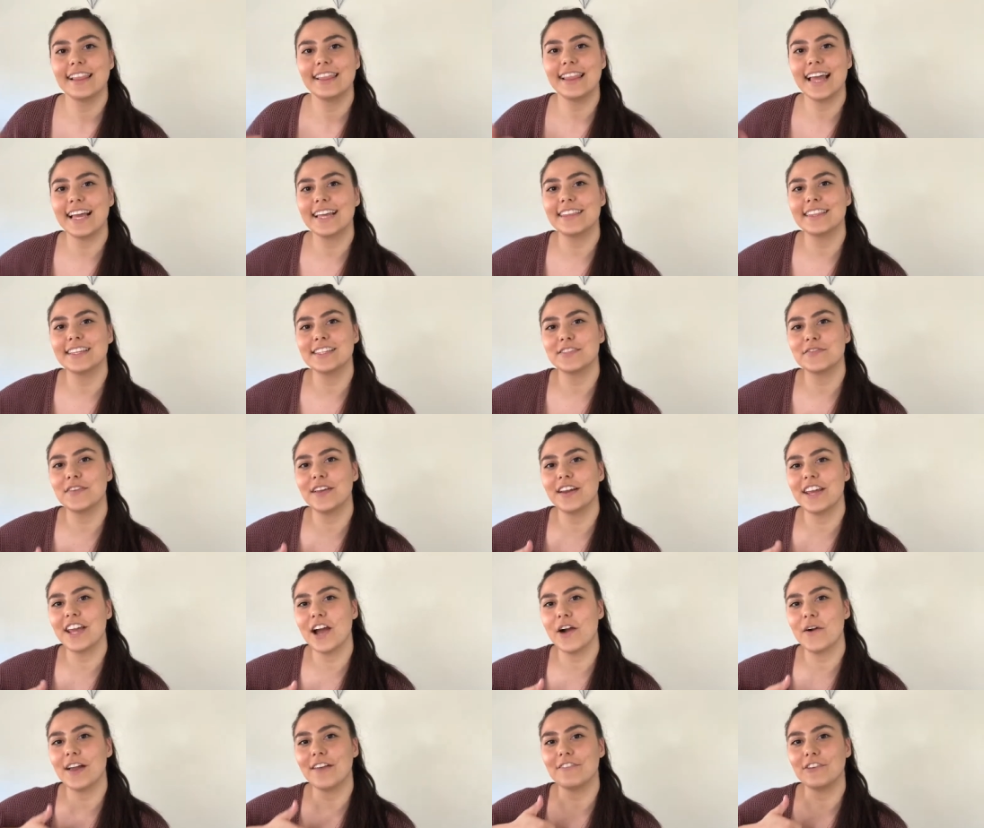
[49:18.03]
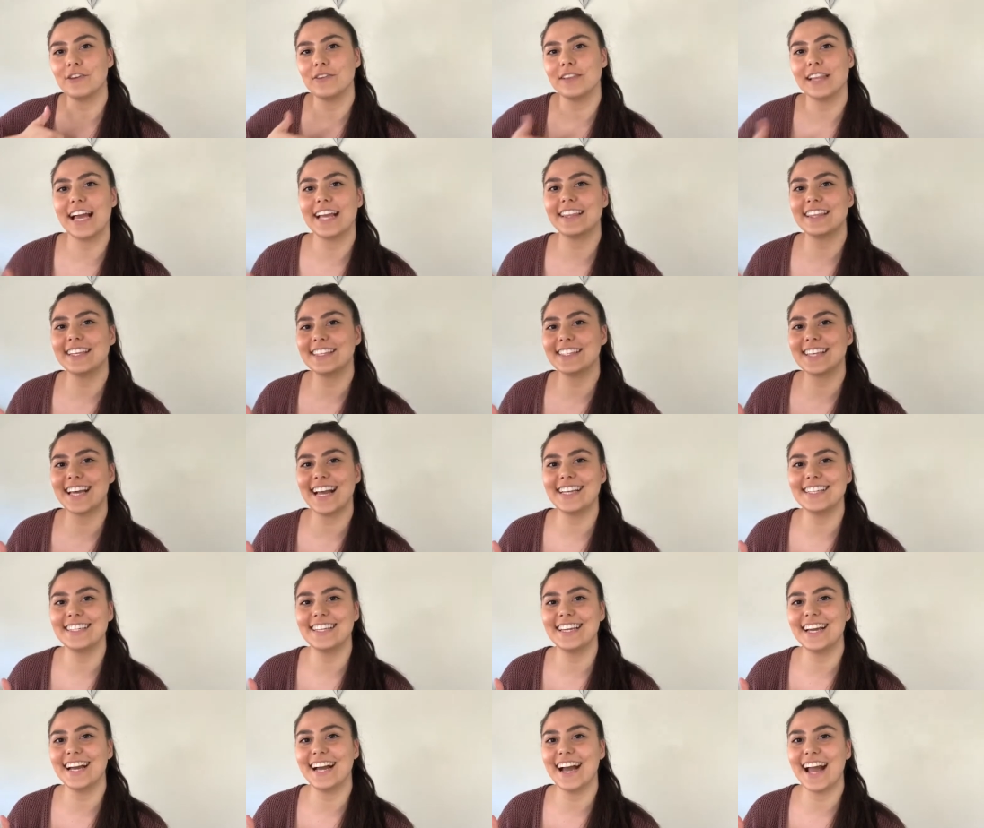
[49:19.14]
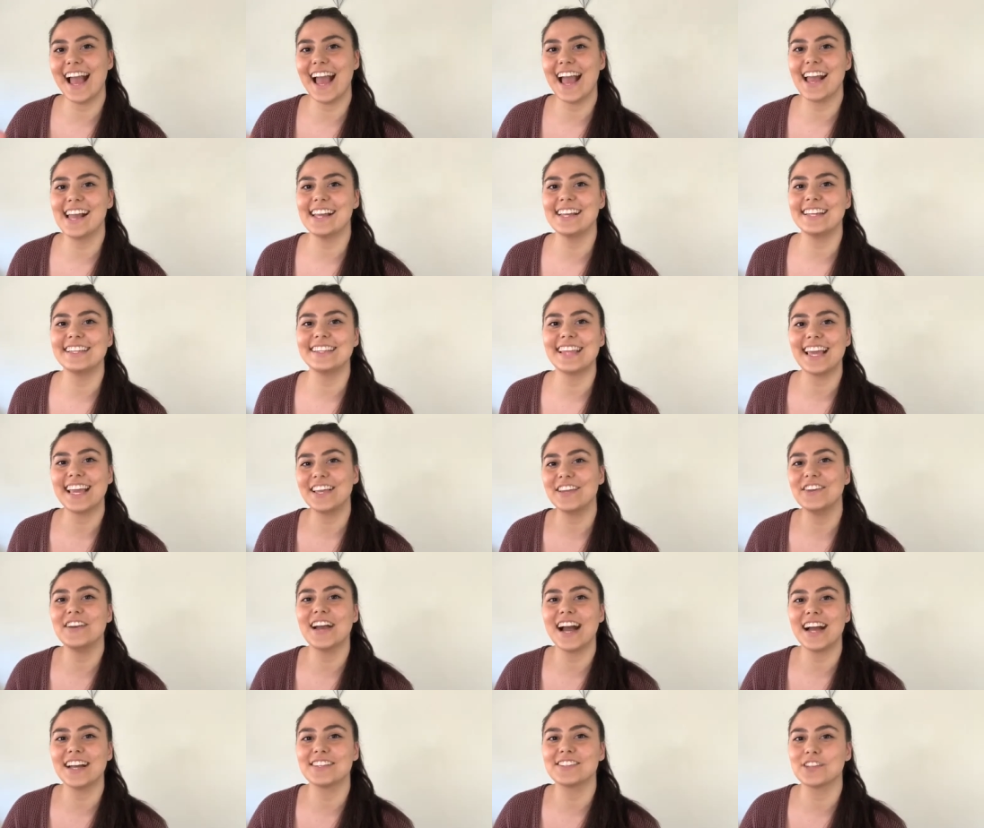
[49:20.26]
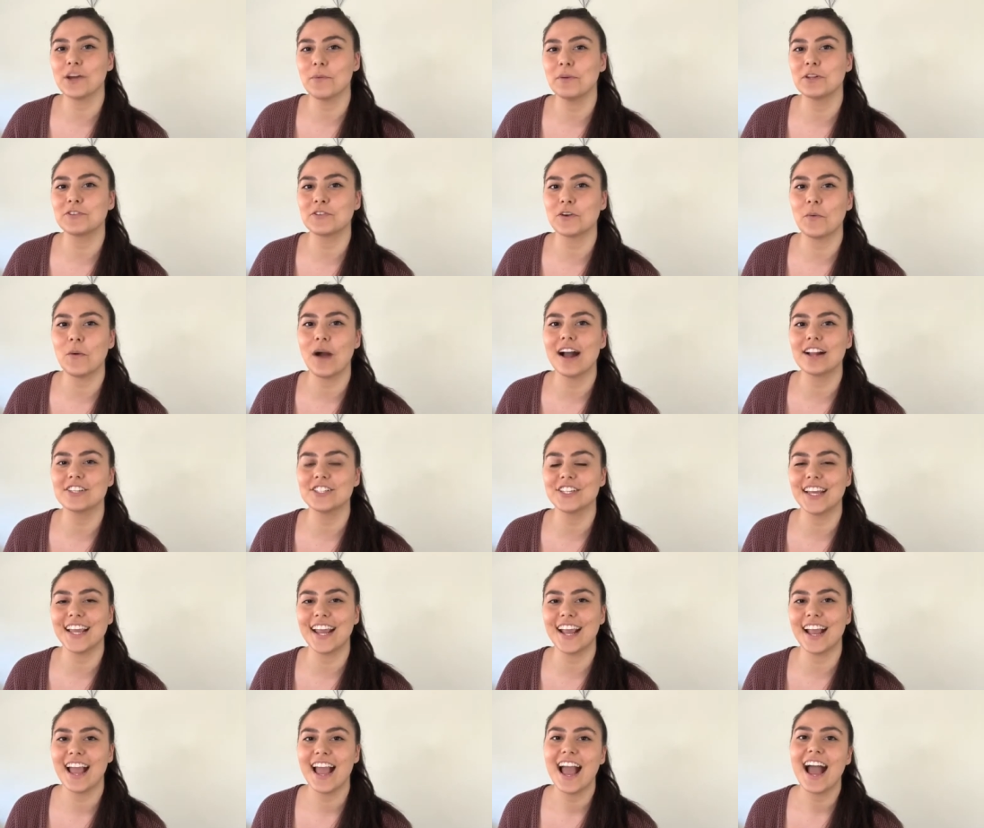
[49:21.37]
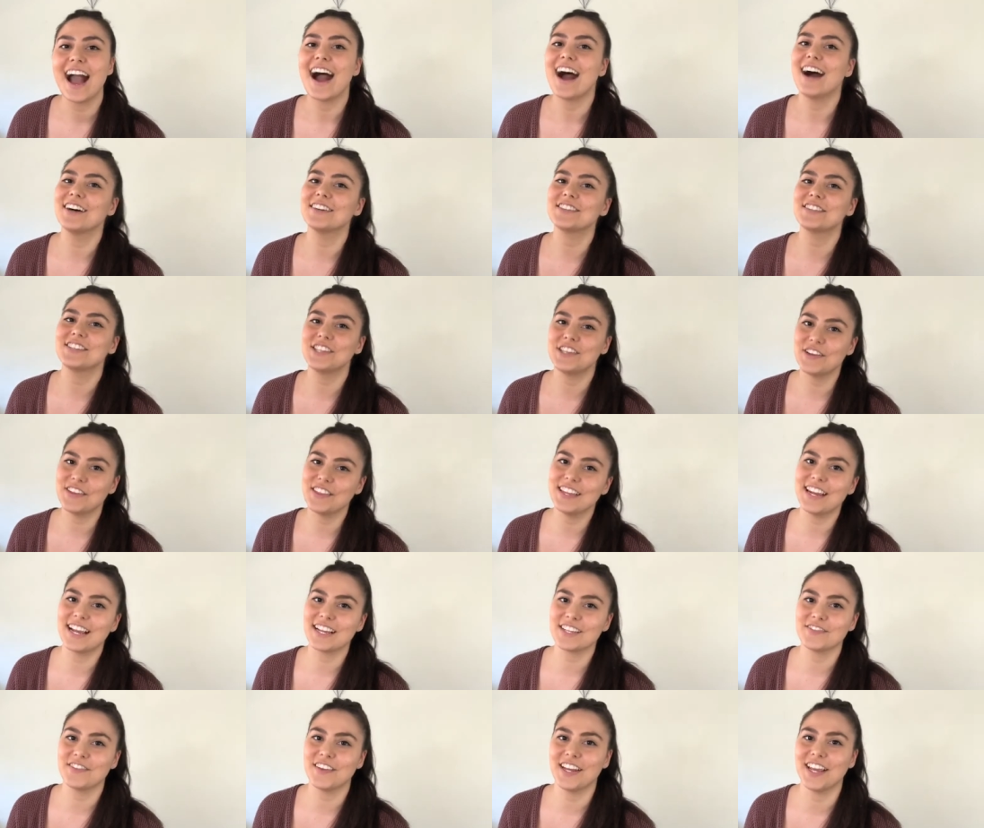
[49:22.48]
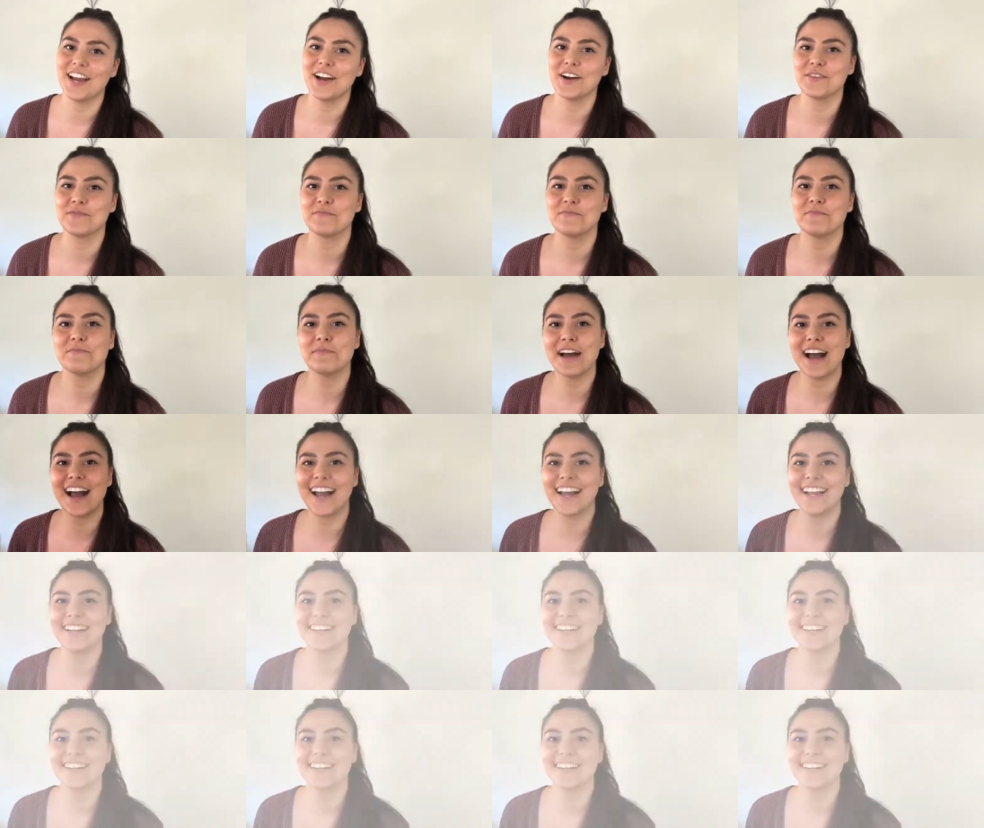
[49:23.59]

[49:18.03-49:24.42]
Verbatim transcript: Like this video if you like this idea, and thank you guys so much for watching. I'll see you in the next video. Bye.